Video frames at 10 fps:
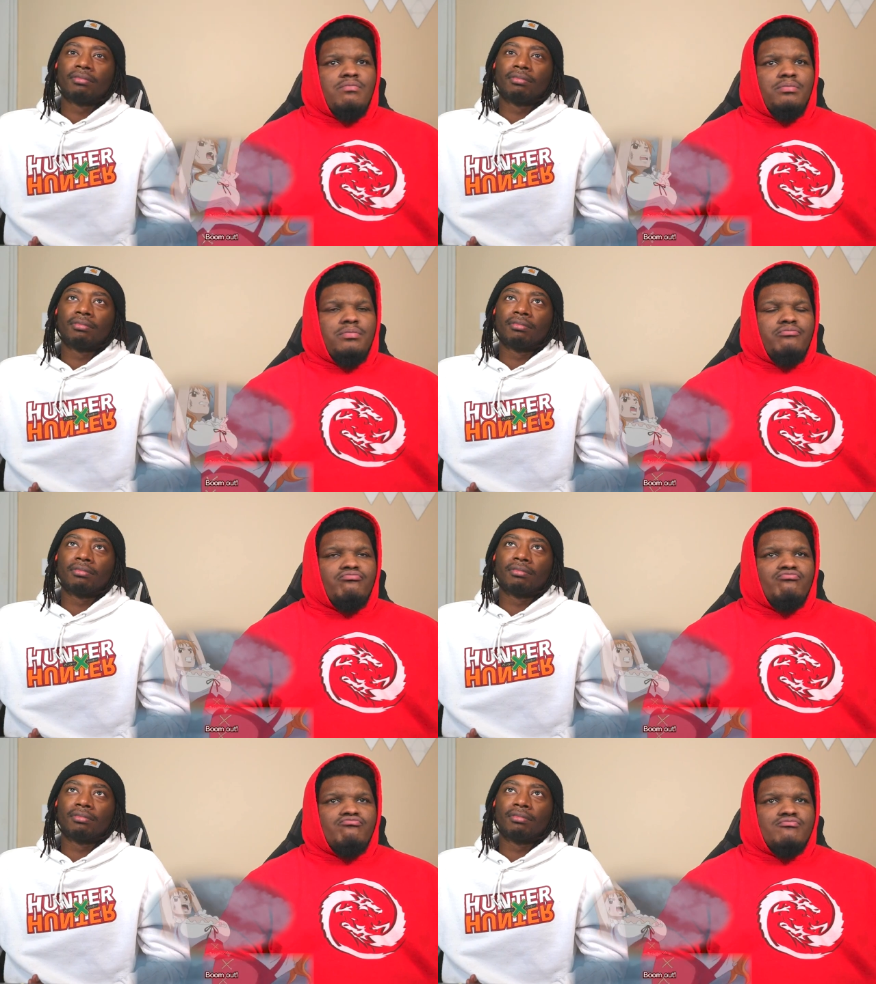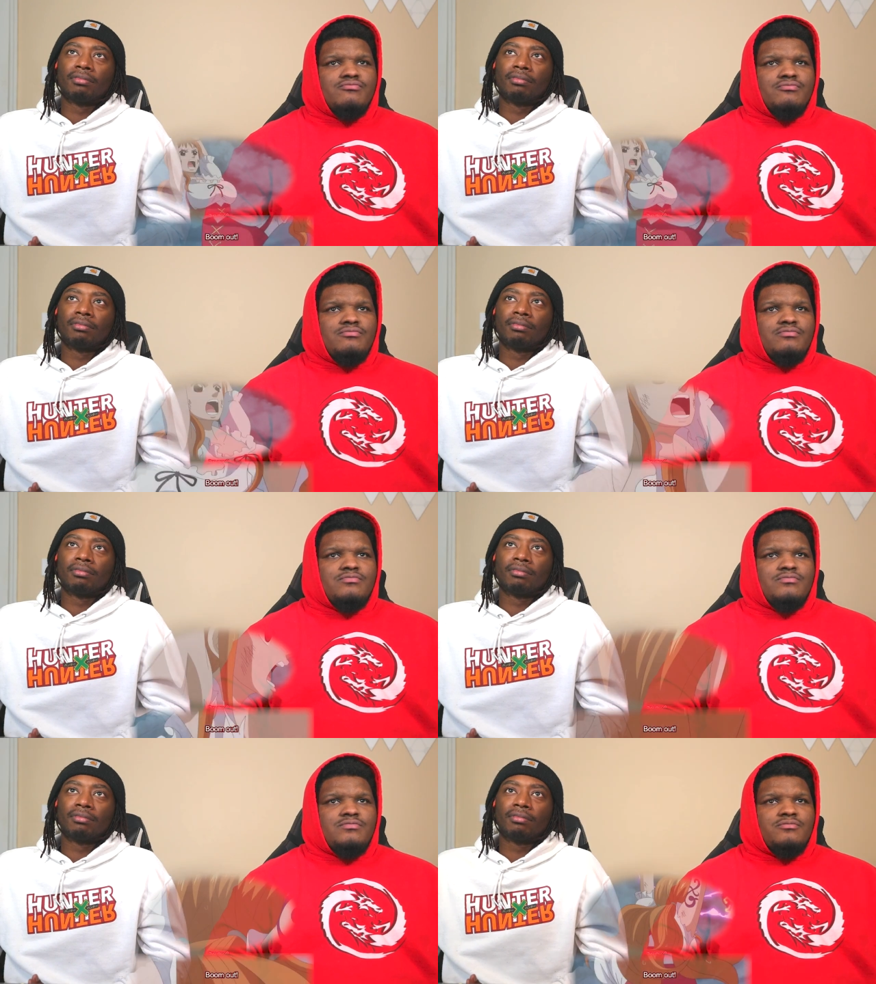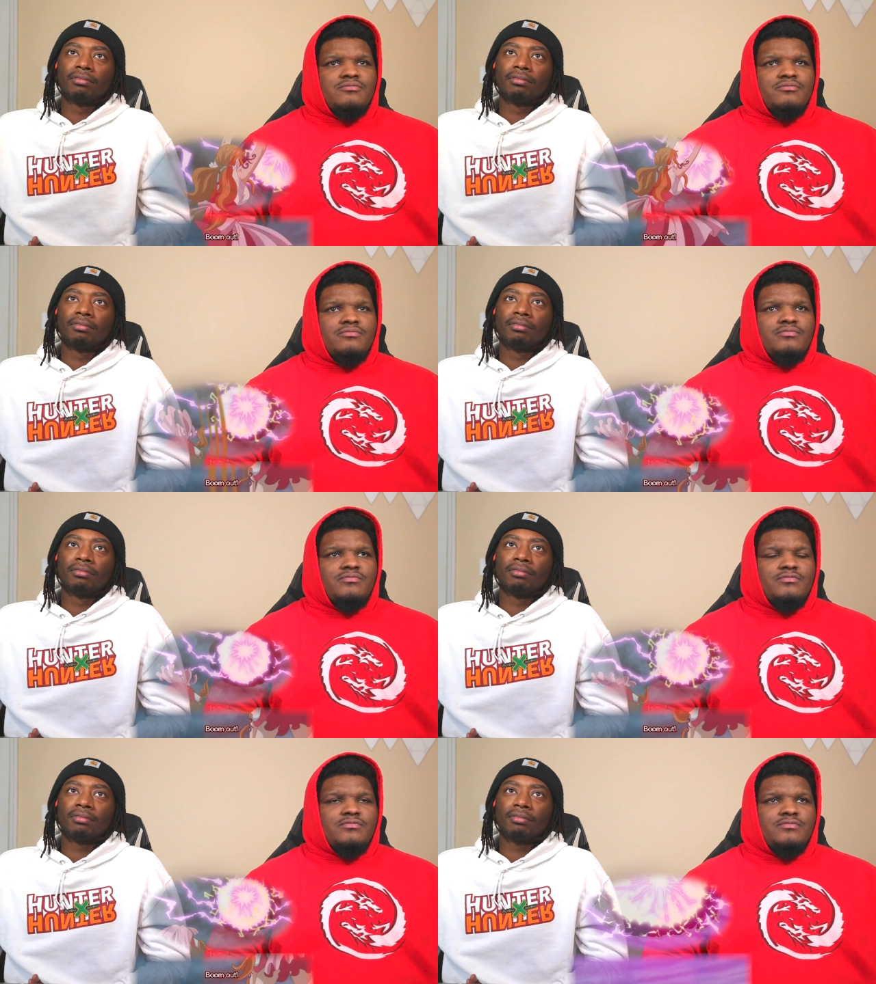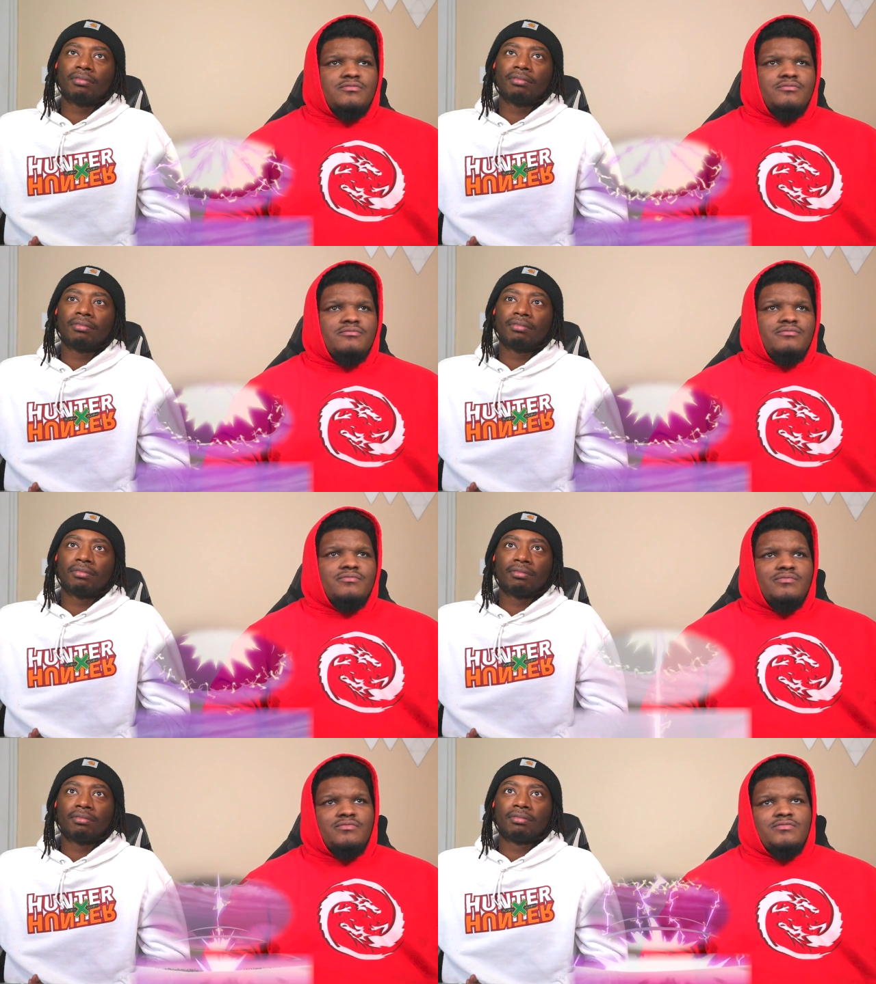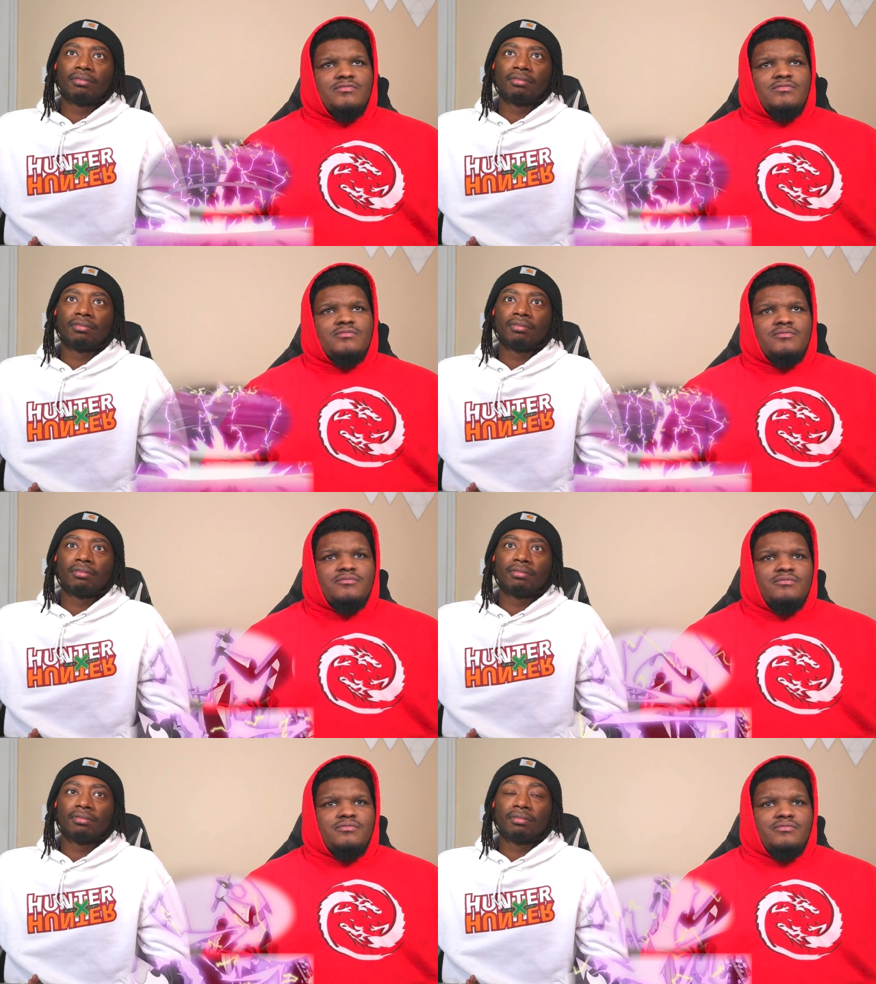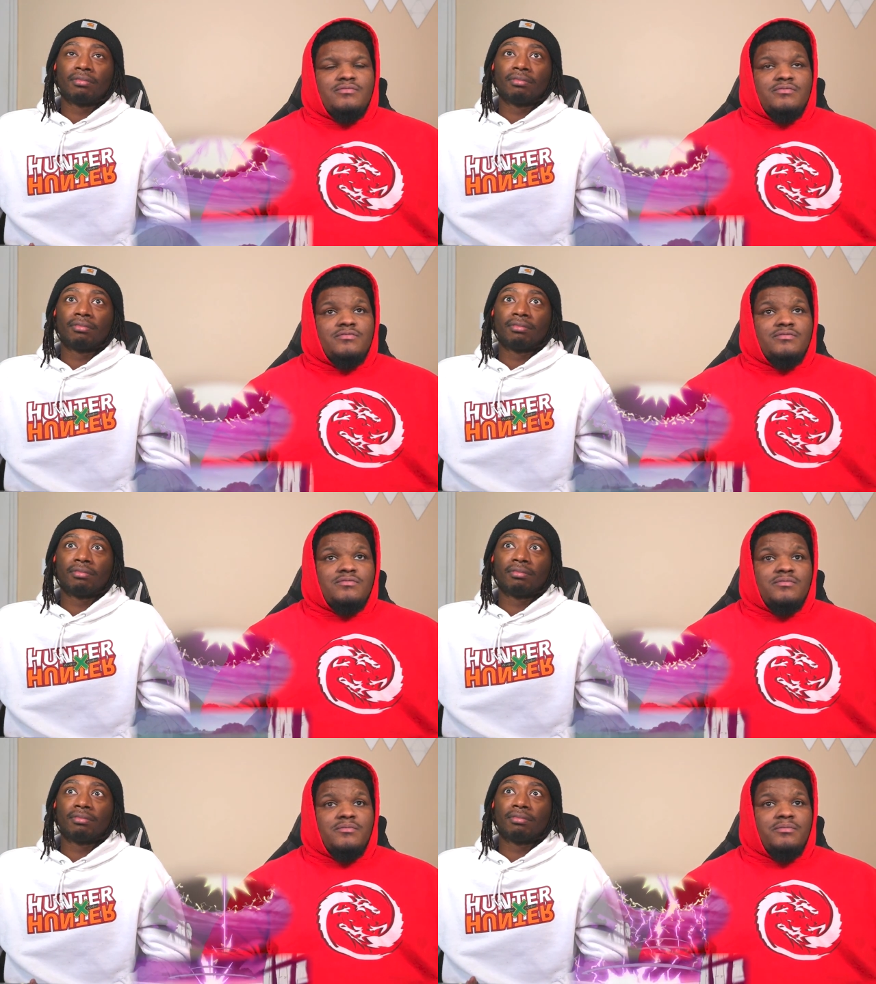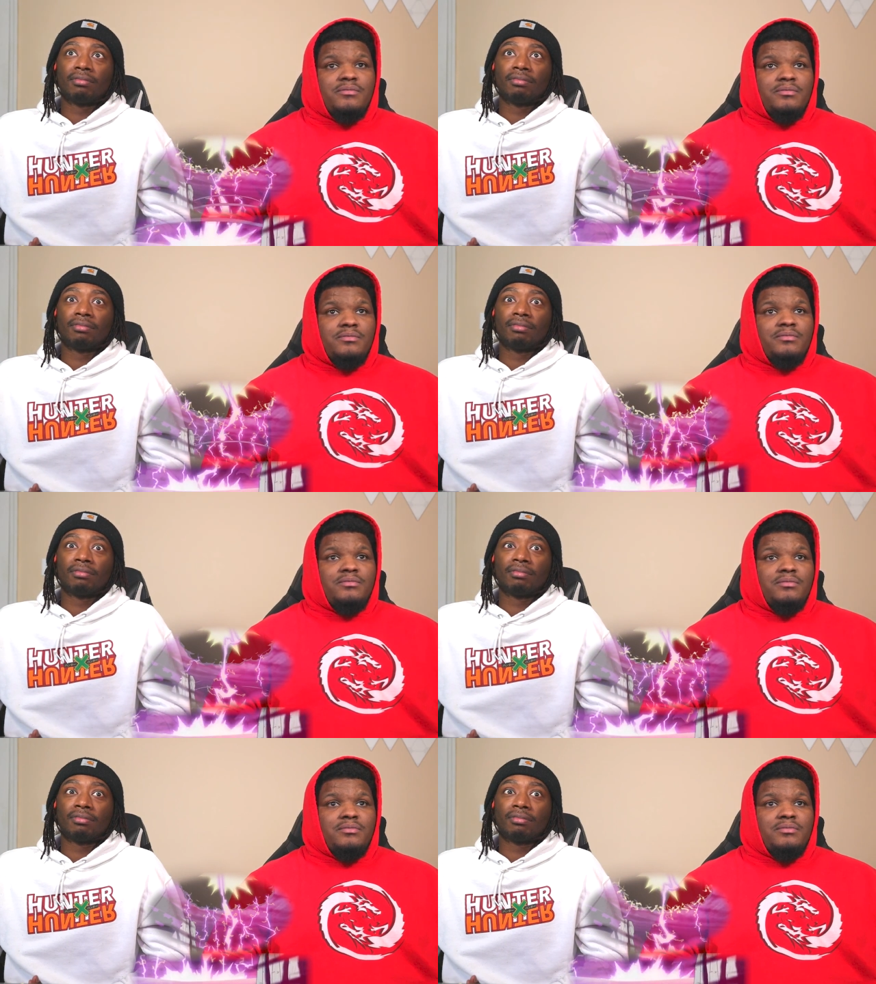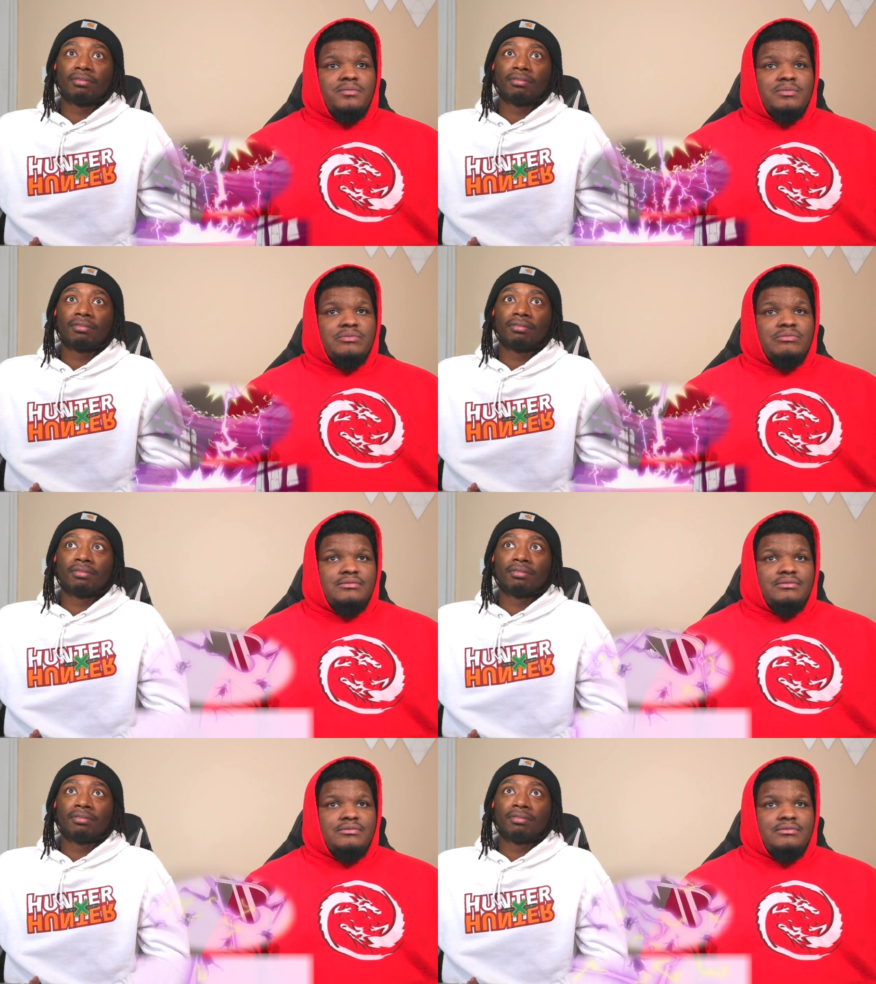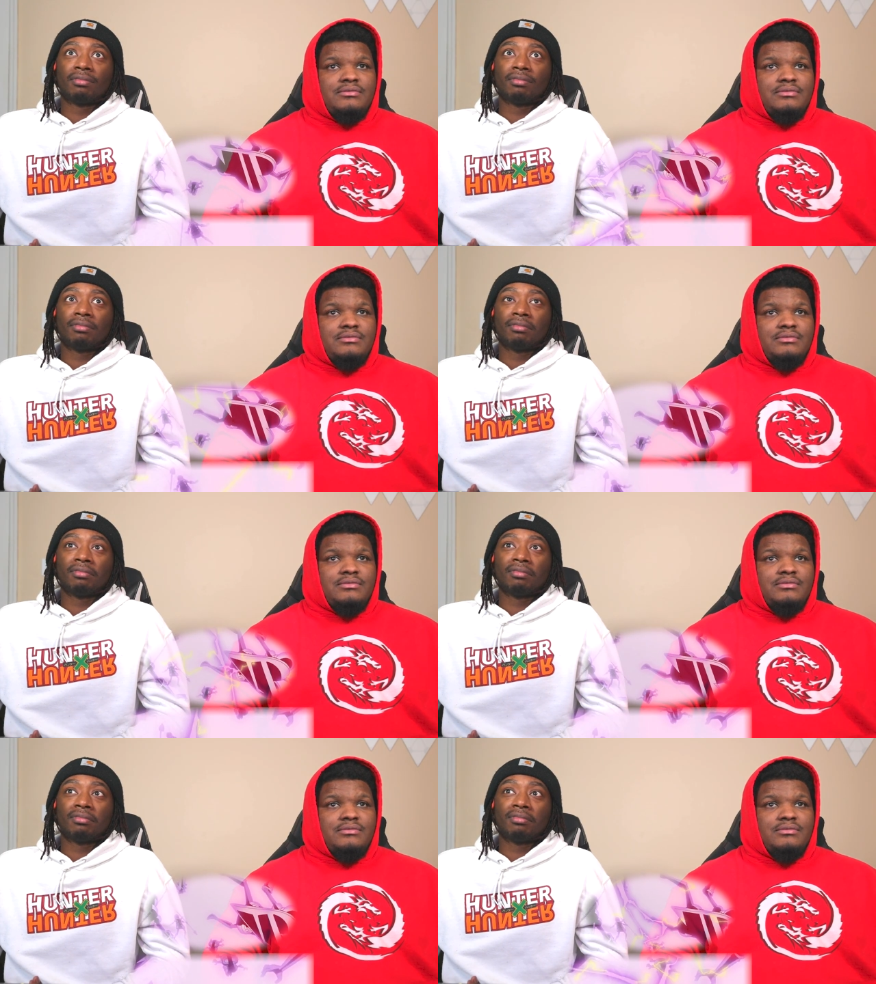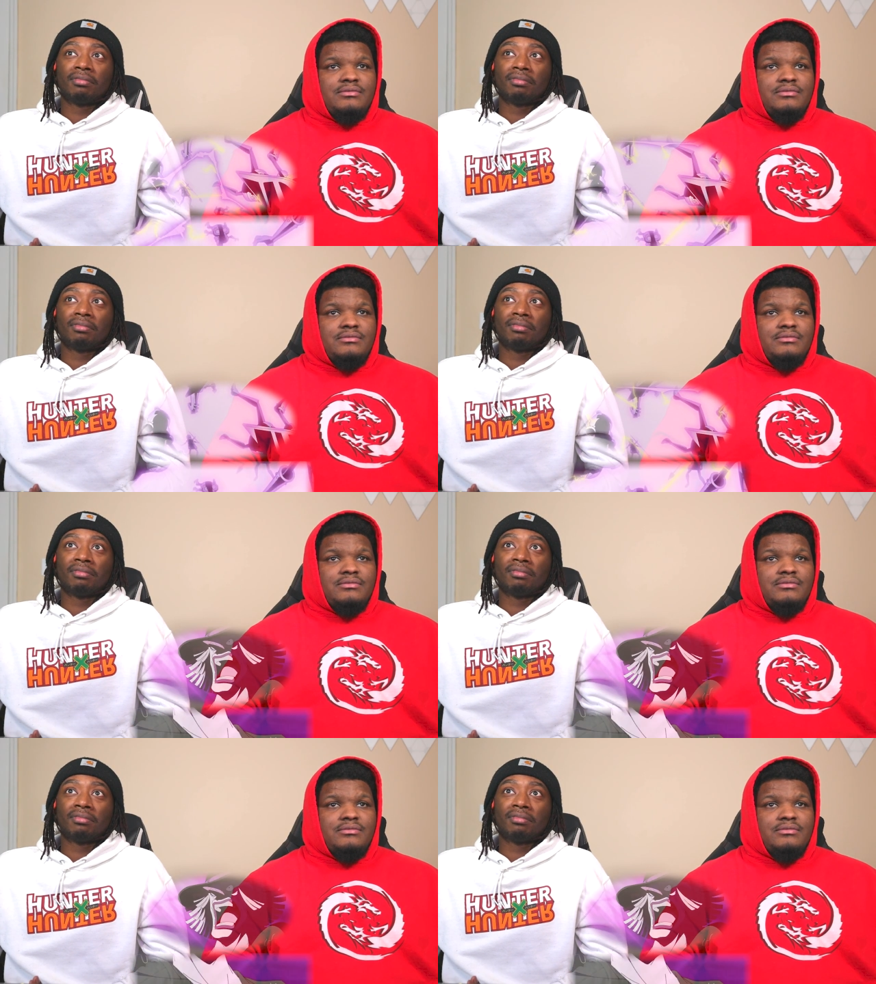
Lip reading: (silence)